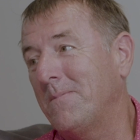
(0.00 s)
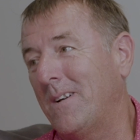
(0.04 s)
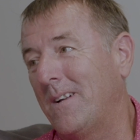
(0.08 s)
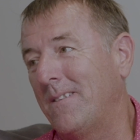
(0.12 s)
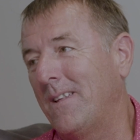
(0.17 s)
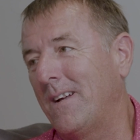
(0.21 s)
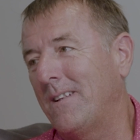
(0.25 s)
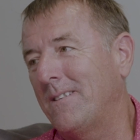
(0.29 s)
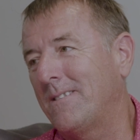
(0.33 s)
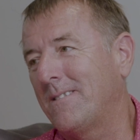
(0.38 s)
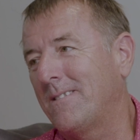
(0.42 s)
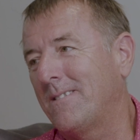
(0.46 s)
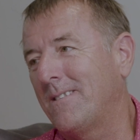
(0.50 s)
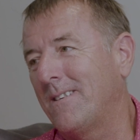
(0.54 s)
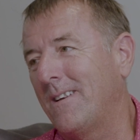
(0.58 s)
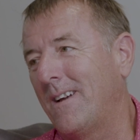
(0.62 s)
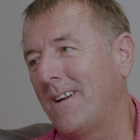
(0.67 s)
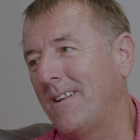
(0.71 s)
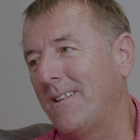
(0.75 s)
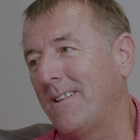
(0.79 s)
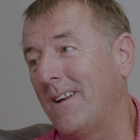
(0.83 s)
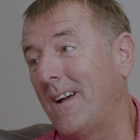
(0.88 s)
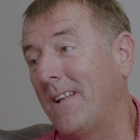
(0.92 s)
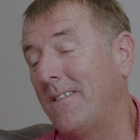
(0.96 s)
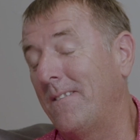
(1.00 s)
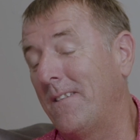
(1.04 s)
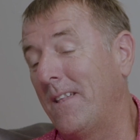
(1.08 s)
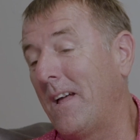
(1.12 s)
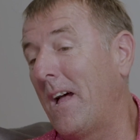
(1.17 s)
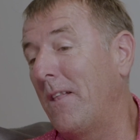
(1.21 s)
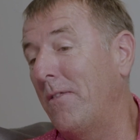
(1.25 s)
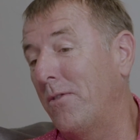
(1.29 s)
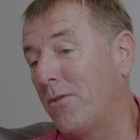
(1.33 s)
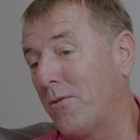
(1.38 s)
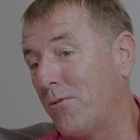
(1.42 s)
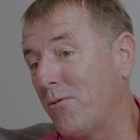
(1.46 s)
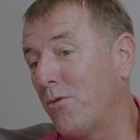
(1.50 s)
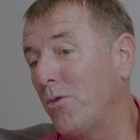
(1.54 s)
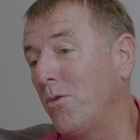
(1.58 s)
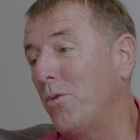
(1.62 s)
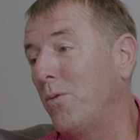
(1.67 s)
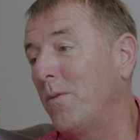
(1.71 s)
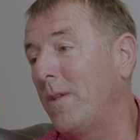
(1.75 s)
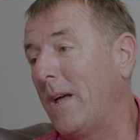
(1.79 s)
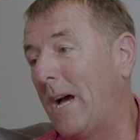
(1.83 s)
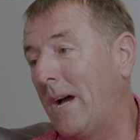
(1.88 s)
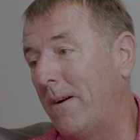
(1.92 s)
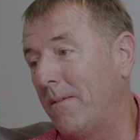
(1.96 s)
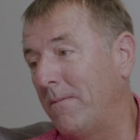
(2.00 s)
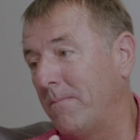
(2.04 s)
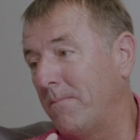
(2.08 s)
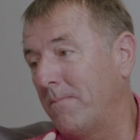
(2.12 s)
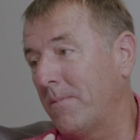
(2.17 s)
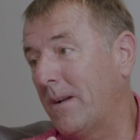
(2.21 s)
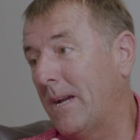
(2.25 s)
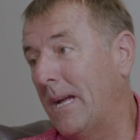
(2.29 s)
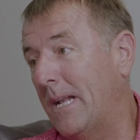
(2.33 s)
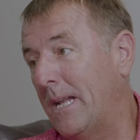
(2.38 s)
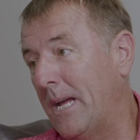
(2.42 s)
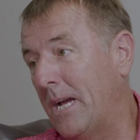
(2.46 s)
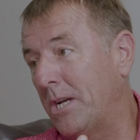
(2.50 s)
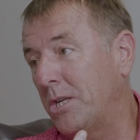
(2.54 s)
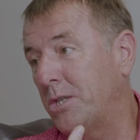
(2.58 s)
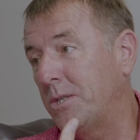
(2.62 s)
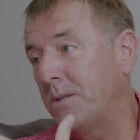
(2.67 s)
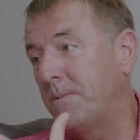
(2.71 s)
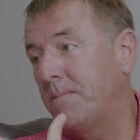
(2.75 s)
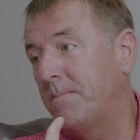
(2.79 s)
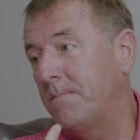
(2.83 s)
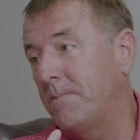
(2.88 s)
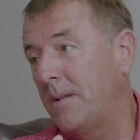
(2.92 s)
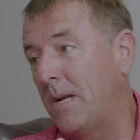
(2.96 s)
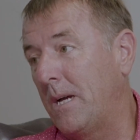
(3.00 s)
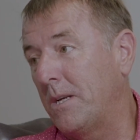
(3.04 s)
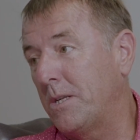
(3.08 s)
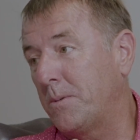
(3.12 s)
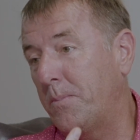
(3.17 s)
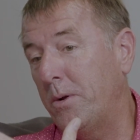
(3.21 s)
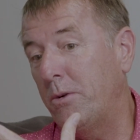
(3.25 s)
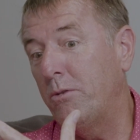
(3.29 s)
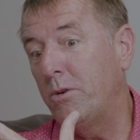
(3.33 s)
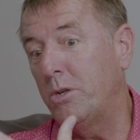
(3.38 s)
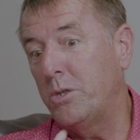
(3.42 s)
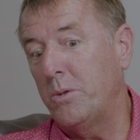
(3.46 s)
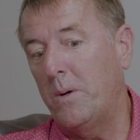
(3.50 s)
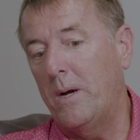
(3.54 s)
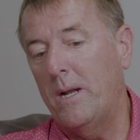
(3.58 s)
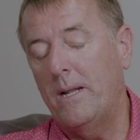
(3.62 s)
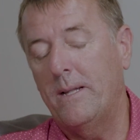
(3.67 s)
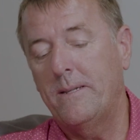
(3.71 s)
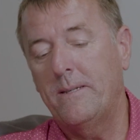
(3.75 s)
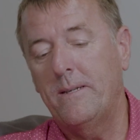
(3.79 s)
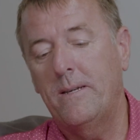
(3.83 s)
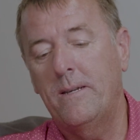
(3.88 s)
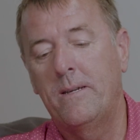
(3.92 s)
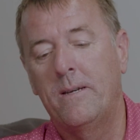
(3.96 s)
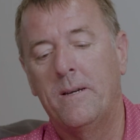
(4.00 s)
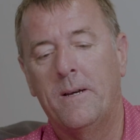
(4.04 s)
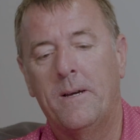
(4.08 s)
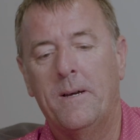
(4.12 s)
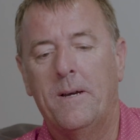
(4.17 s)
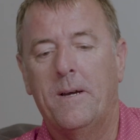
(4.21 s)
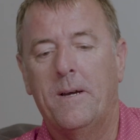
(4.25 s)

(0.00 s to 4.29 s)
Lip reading: and that's and through that connection, that spirituality,